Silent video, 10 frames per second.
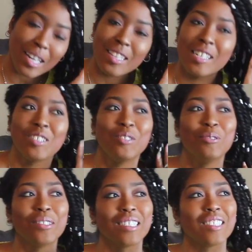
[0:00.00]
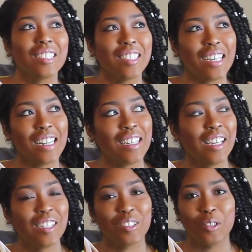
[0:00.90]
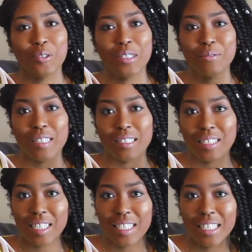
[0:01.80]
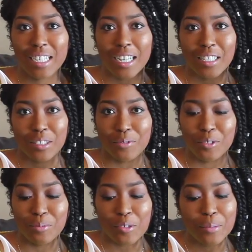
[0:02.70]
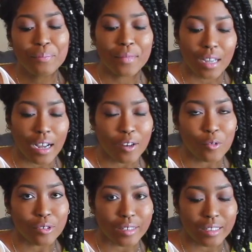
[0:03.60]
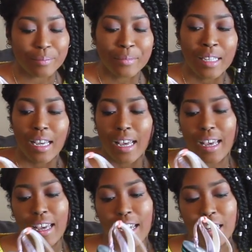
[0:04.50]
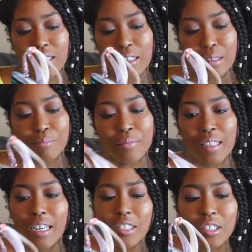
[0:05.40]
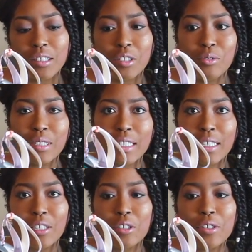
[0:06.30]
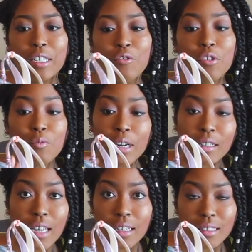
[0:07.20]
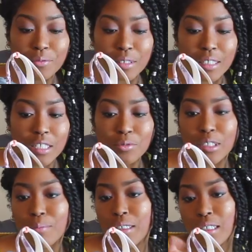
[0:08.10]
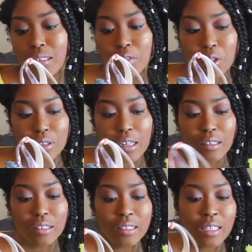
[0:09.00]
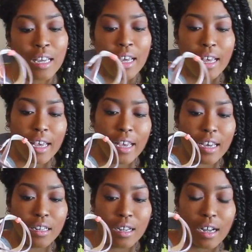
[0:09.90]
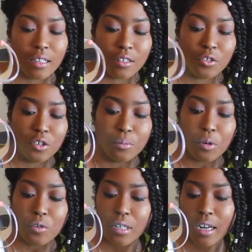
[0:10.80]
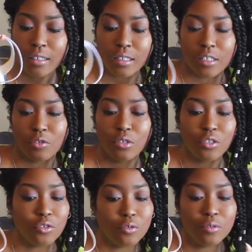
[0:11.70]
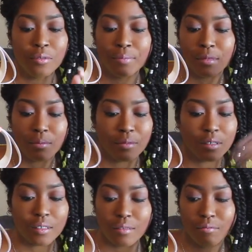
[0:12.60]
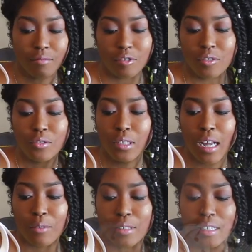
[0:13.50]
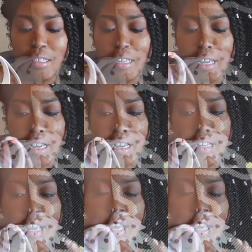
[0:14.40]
bought that shoe when I was looking at it. So then when I saw that they got like a few more, I ordered it. And um, it's just a unique heel and you can wear a lot of different things with it because of all the colors. And you know, the polka dots, like you can do you can do a lot with it and